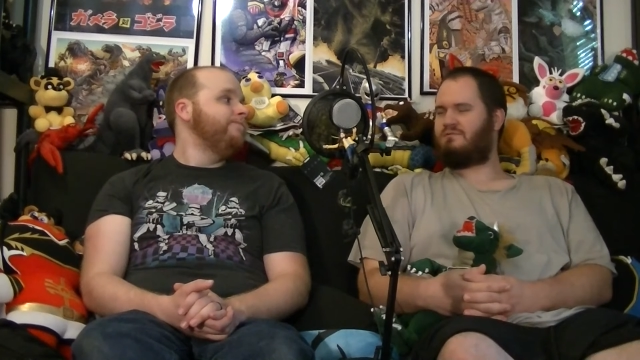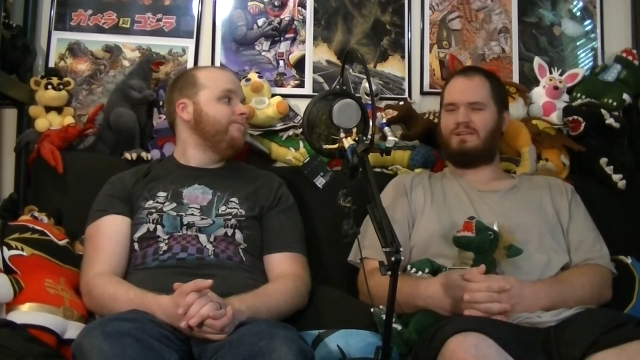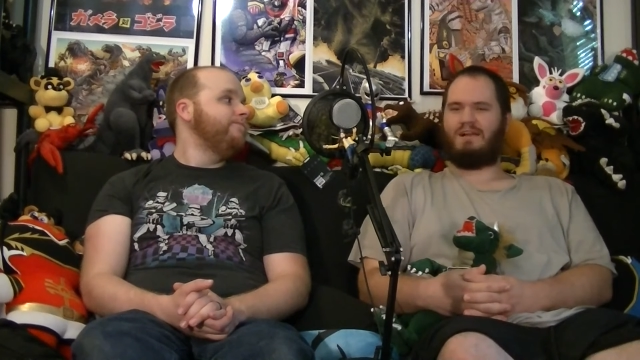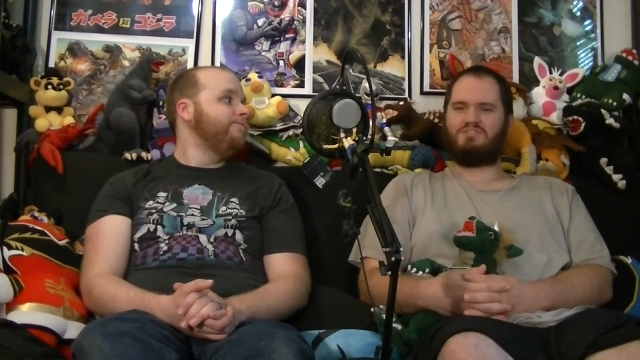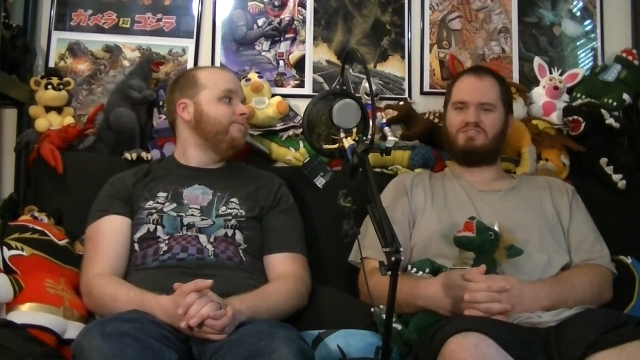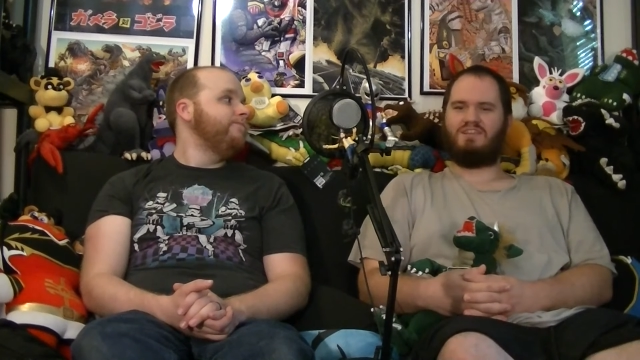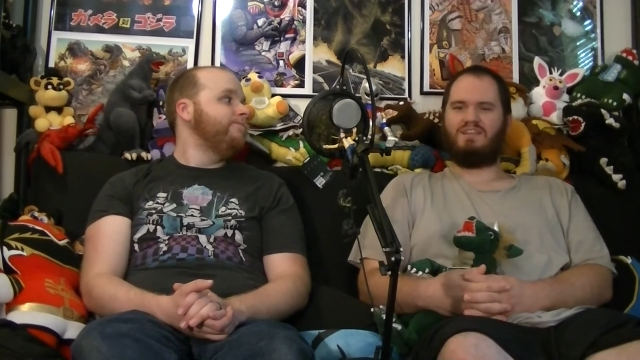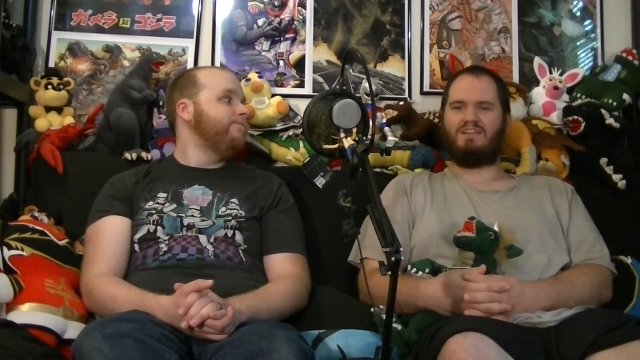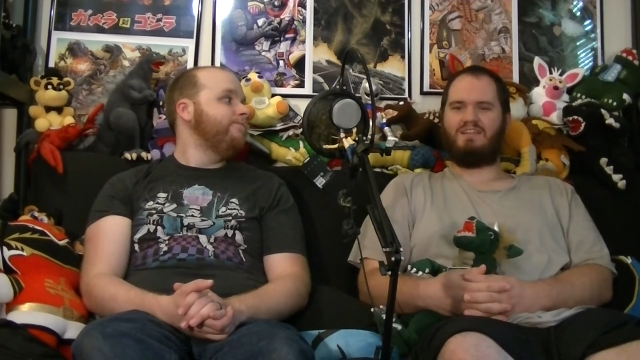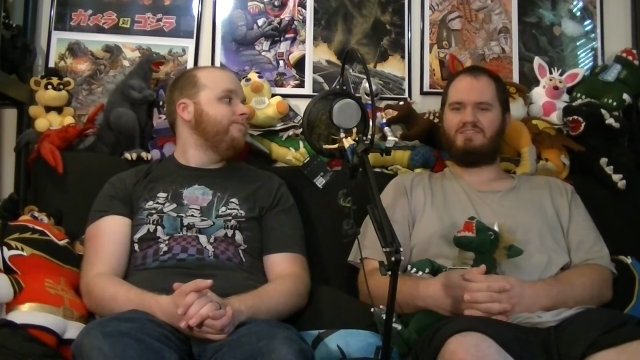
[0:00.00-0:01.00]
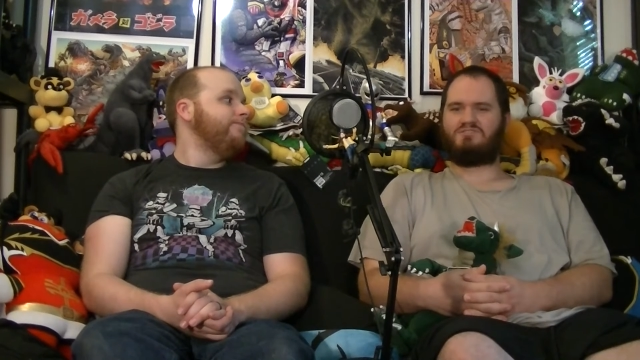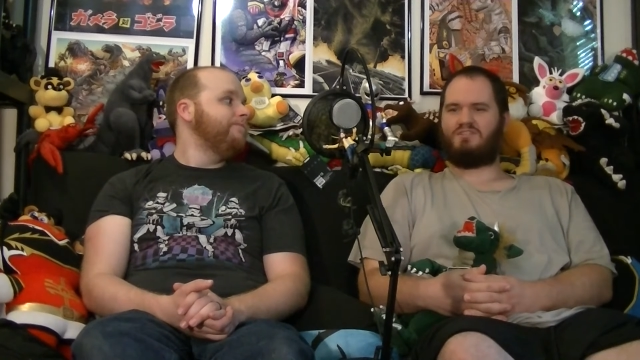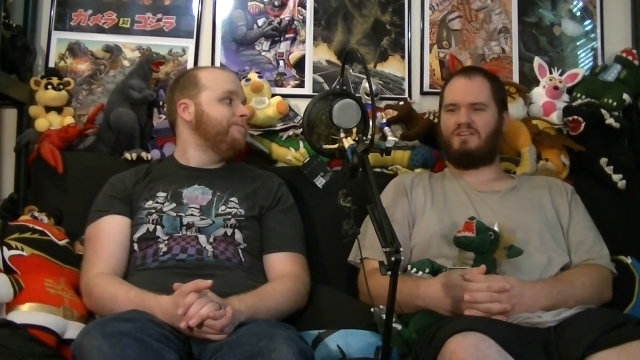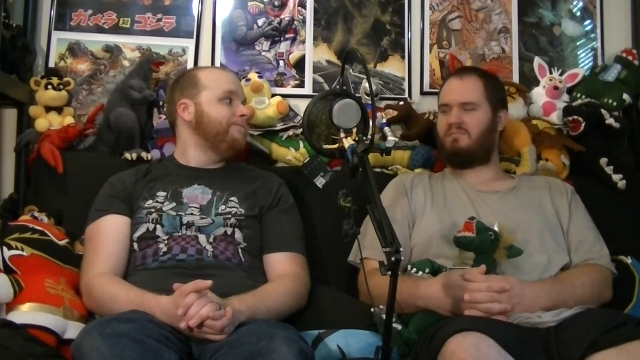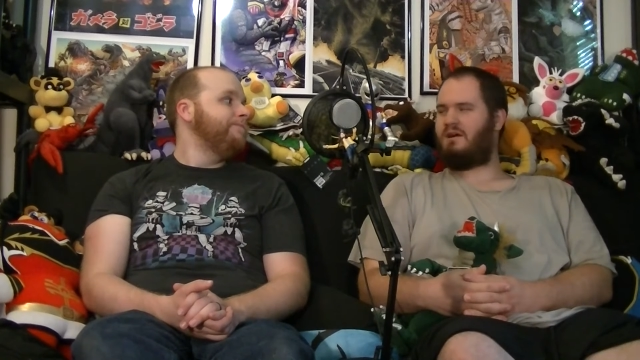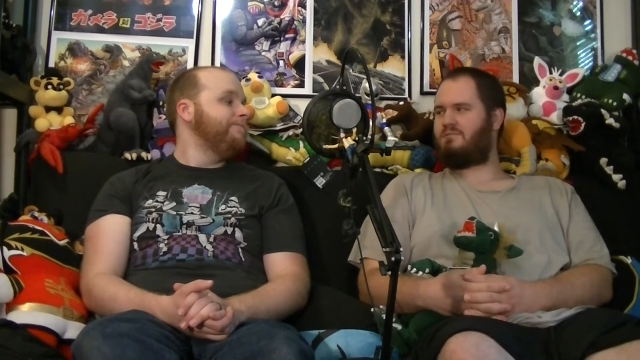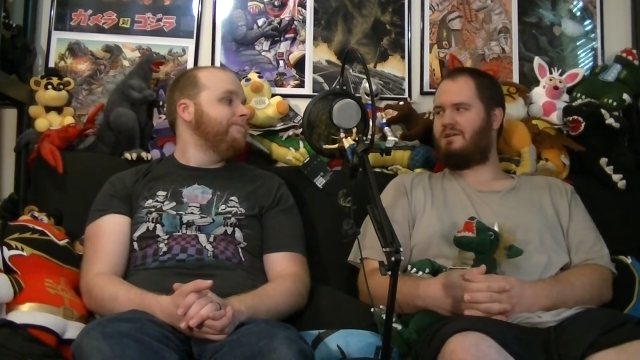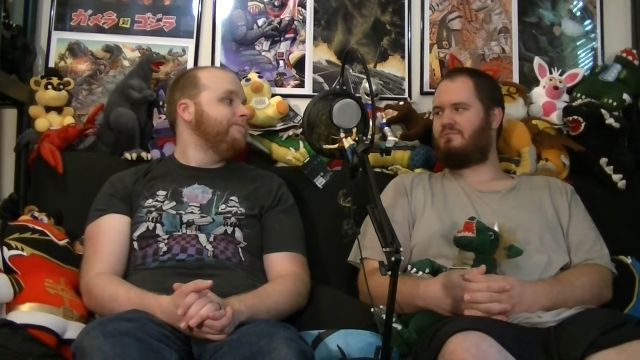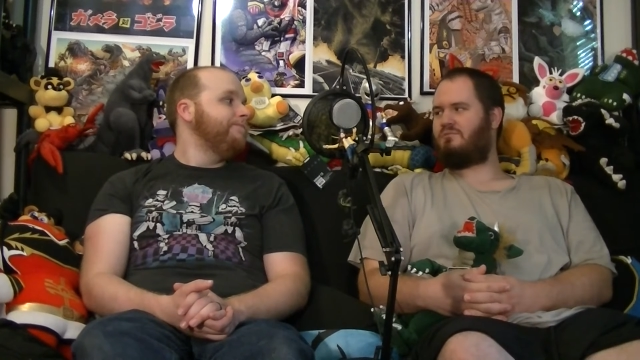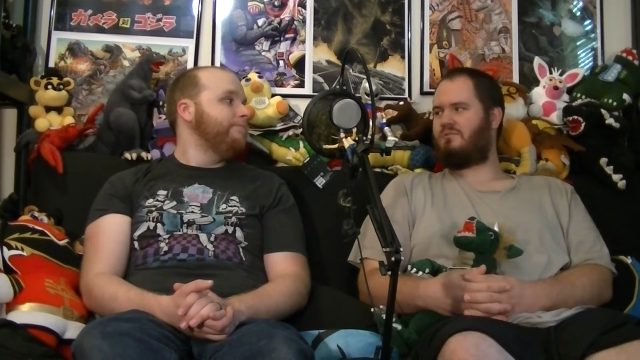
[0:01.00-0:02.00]
Speaker 1: I just seen that yesterday popped
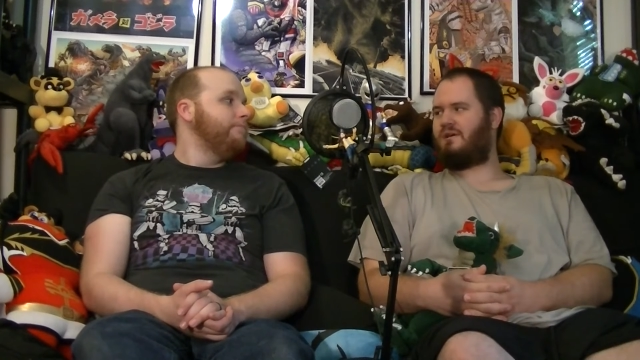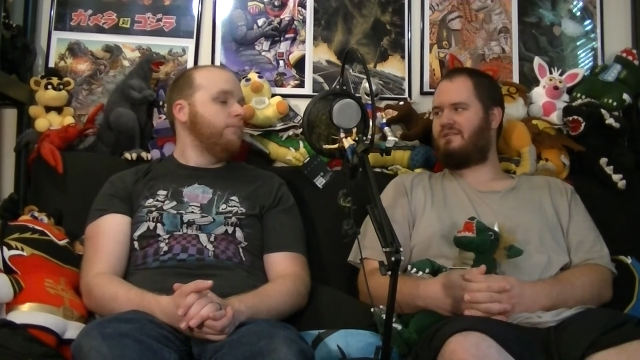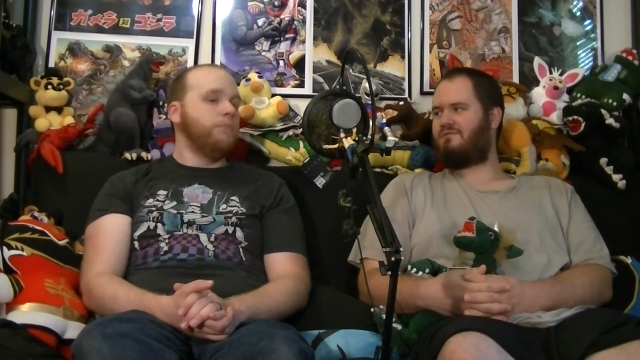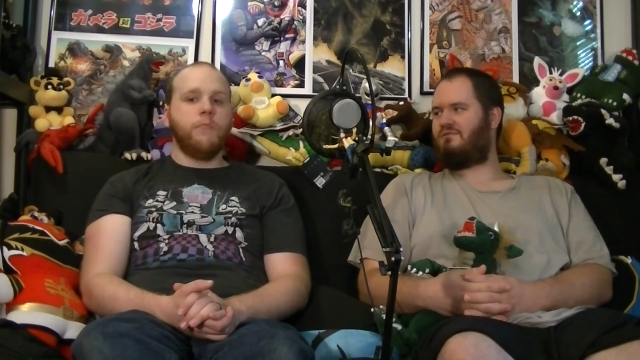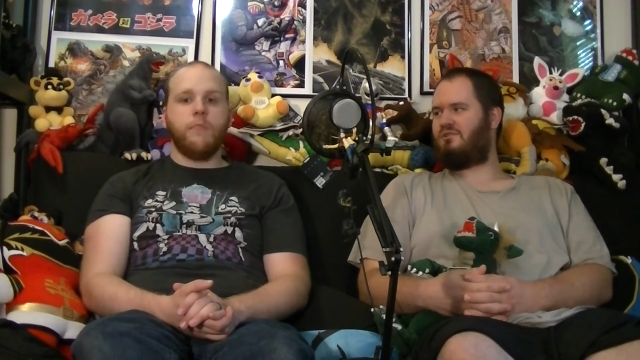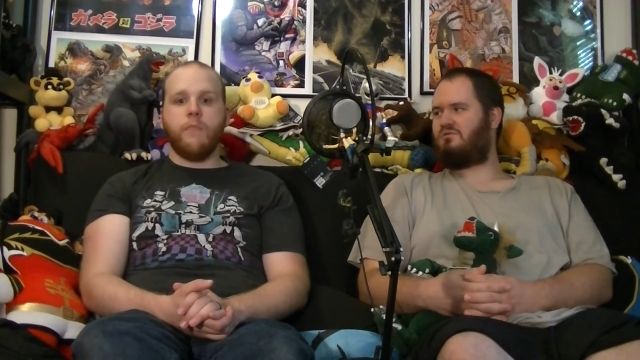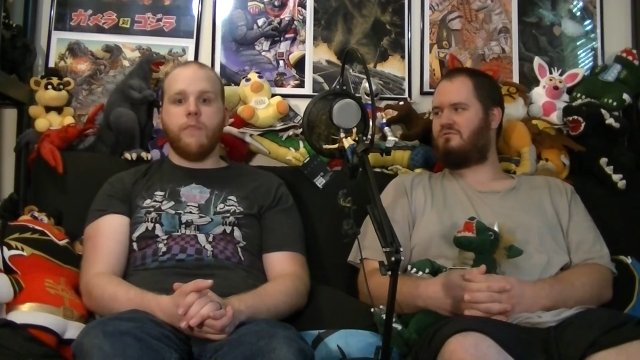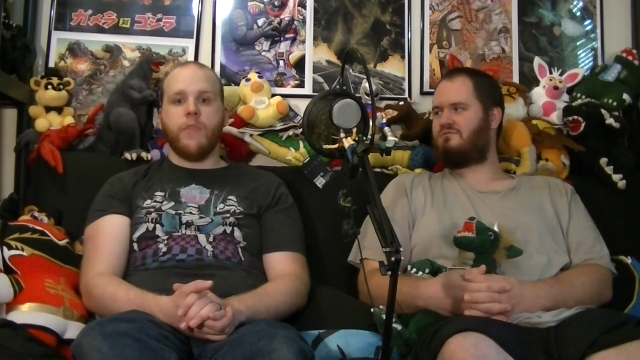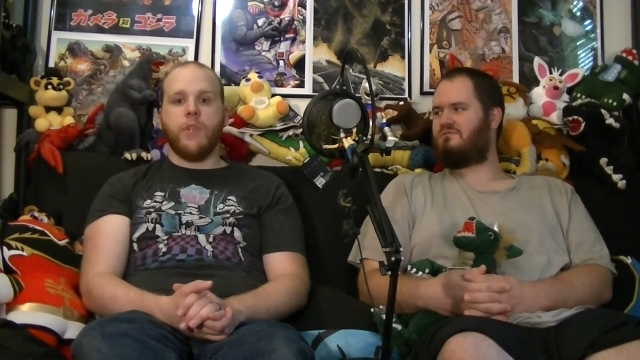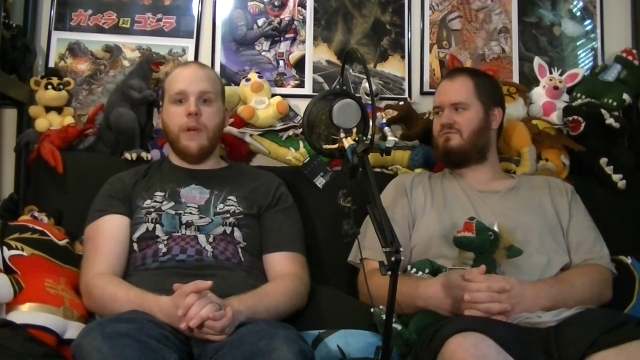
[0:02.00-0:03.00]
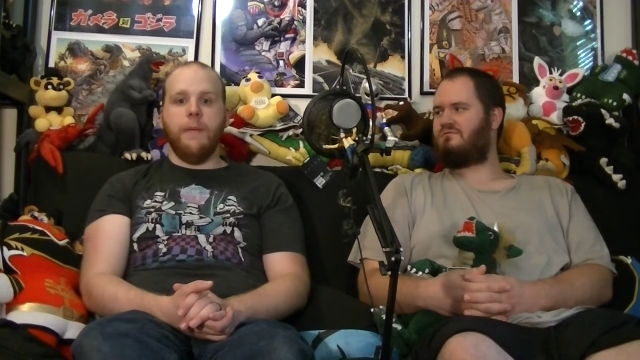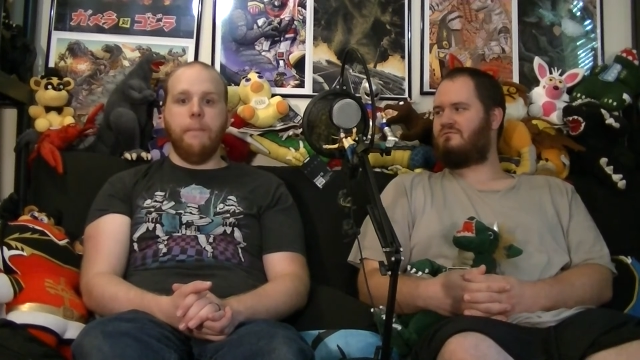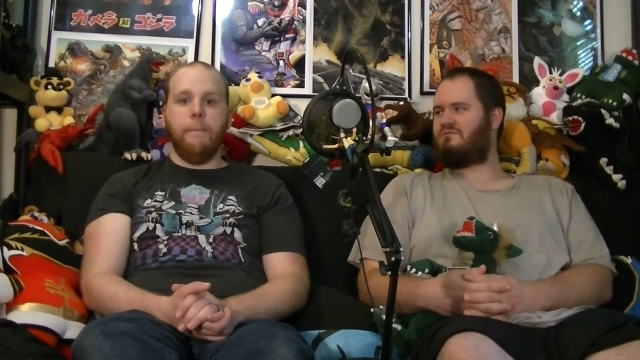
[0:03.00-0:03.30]
up on my phone. What?